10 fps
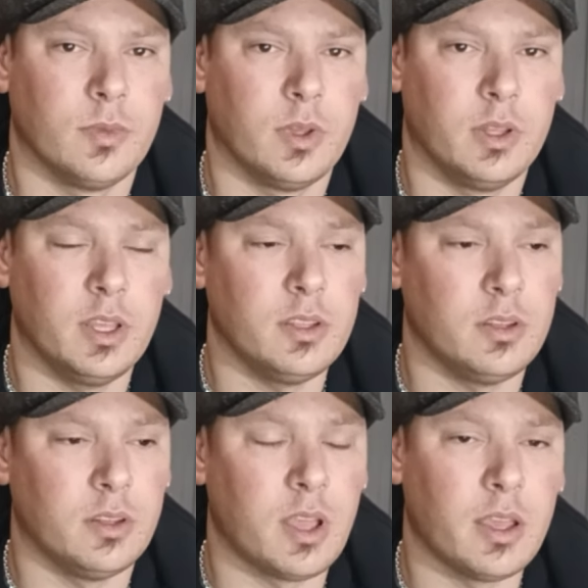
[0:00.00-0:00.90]
At the end of the
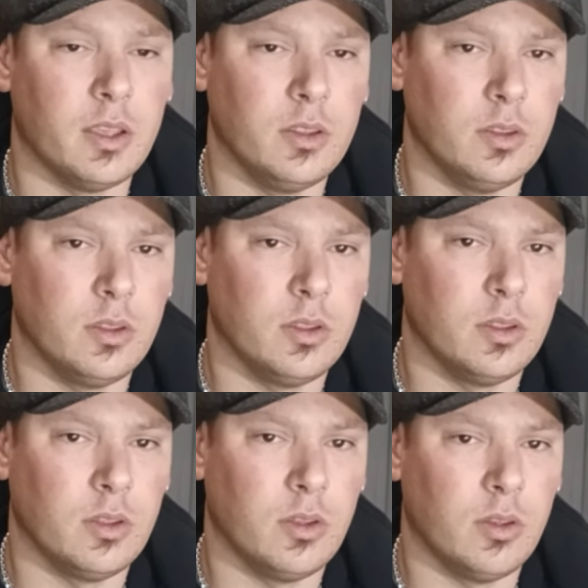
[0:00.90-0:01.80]
day,
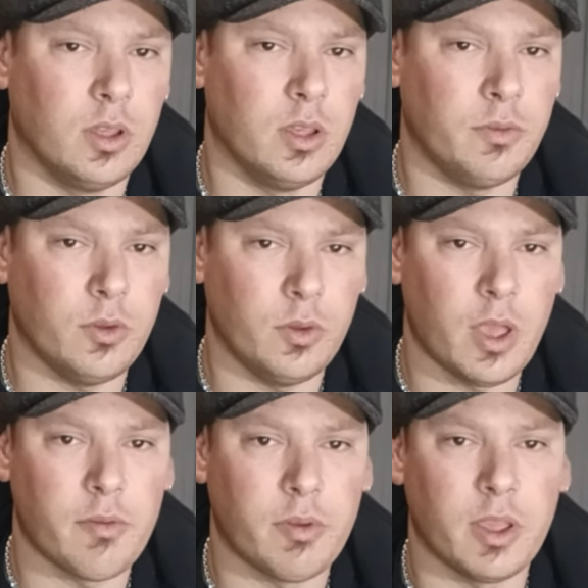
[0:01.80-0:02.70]
if you
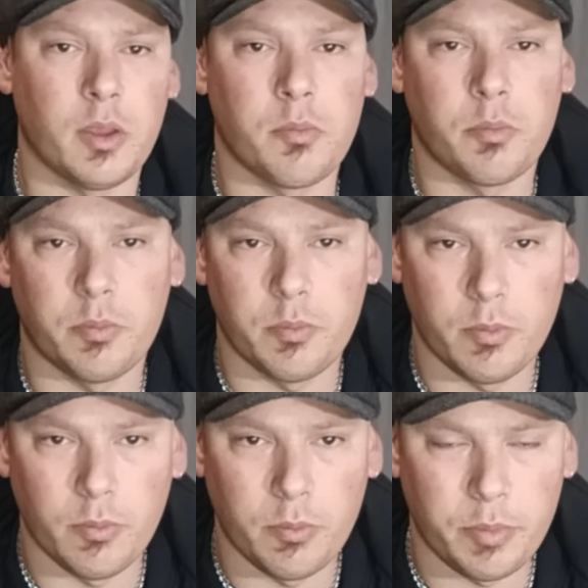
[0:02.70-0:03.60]
have a
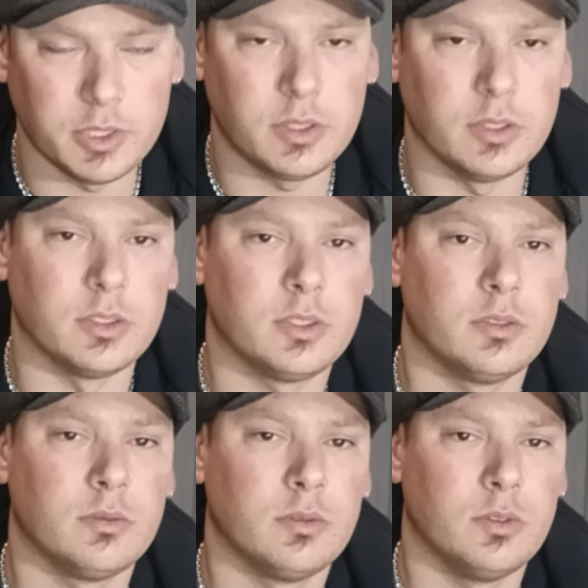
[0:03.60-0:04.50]
business,
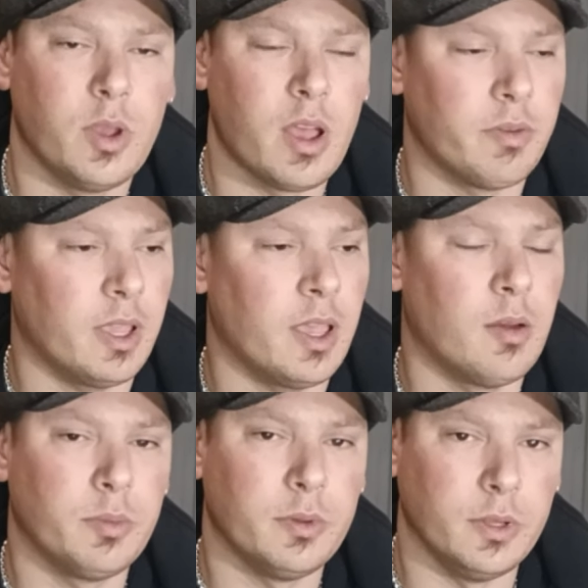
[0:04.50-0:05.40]
you have a
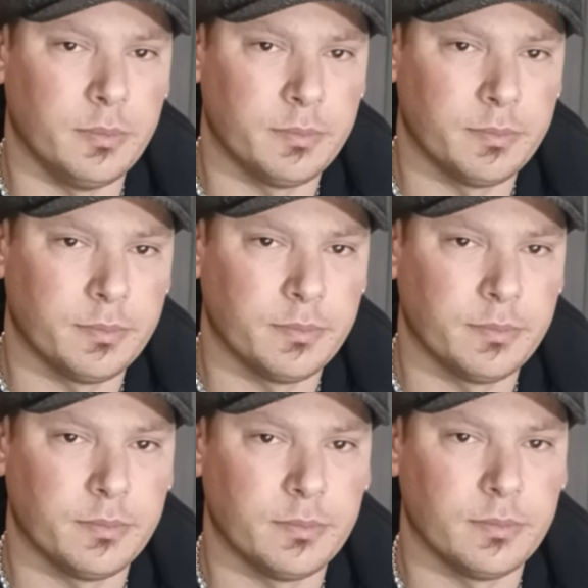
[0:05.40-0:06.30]
company,
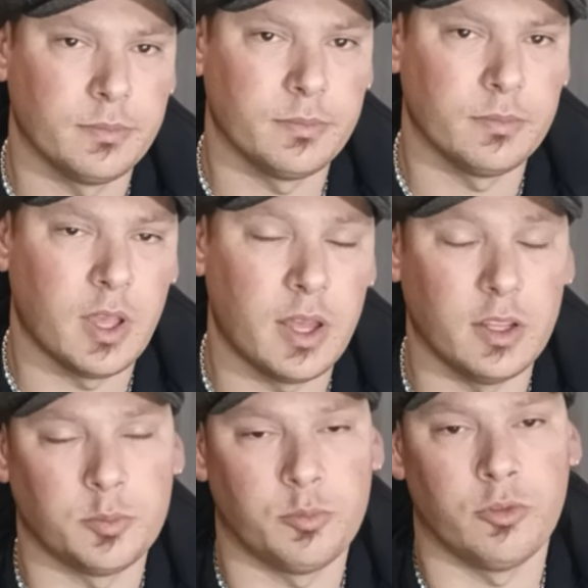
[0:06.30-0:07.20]
and it's
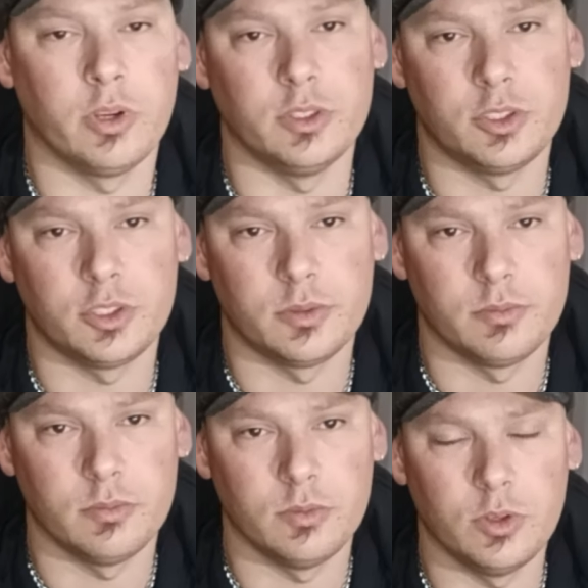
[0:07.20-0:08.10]
breached,
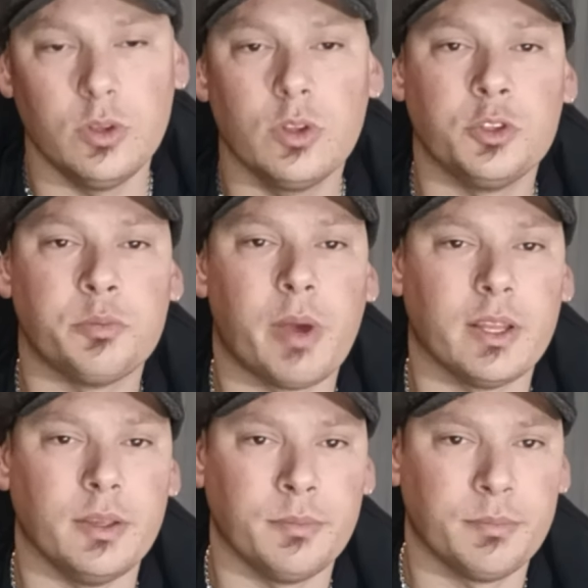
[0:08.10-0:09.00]
you lose money